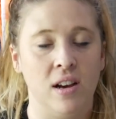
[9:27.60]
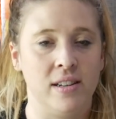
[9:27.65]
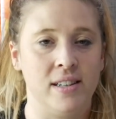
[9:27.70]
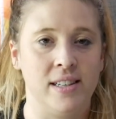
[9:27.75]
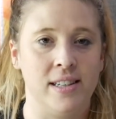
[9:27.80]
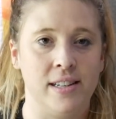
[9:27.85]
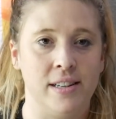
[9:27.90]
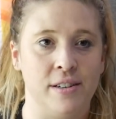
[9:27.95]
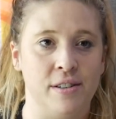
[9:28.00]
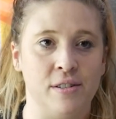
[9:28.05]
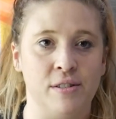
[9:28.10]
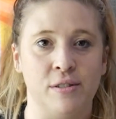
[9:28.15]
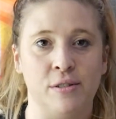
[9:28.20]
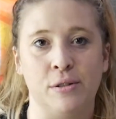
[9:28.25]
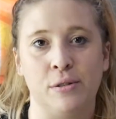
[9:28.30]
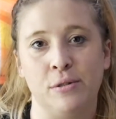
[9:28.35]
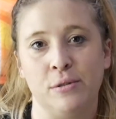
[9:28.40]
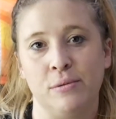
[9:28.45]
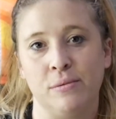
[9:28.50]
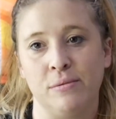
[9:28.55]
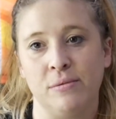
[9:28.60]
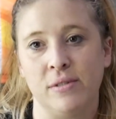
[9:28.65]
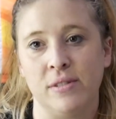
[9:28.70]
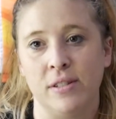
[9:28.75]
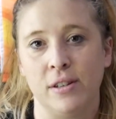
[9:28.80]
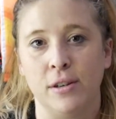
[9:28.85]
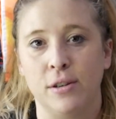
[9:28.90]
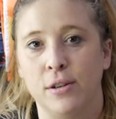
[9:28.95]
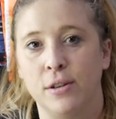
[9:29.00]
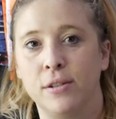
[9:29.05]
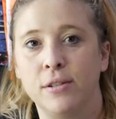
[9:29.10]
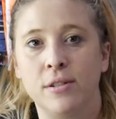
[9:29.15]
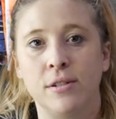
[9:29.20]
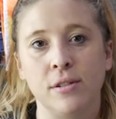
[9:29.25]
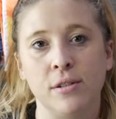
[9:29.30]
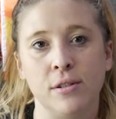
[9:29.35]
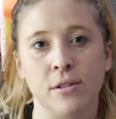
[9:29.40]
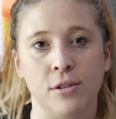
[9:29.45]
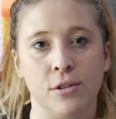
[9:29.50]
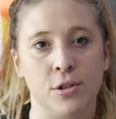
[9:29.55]
you know,
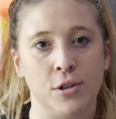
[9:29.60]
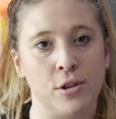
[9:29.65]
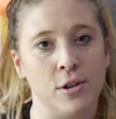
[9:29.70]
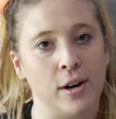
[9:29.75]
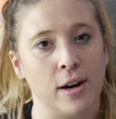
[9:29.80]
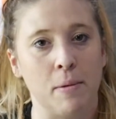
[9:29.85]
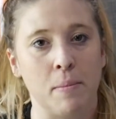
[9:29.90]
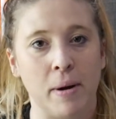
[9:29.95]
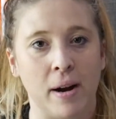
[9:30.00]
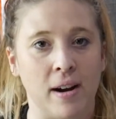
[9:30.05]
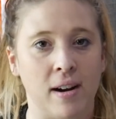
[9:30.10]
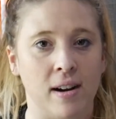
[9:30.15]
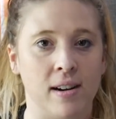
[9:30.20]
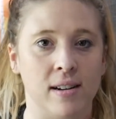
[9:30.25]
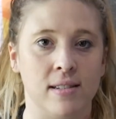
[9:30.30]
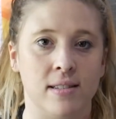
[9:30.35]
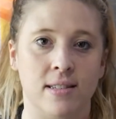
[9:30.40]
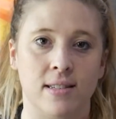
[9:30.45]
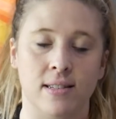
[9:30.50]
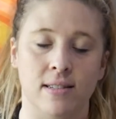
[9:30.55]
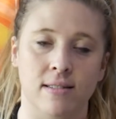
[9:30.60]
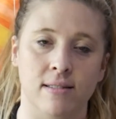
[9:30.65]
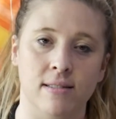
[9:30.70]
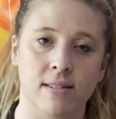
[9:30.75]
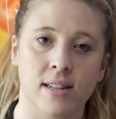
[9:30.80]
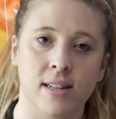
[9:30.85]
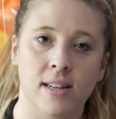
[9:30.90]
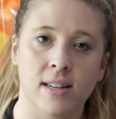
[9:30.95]
who's your grandparents, and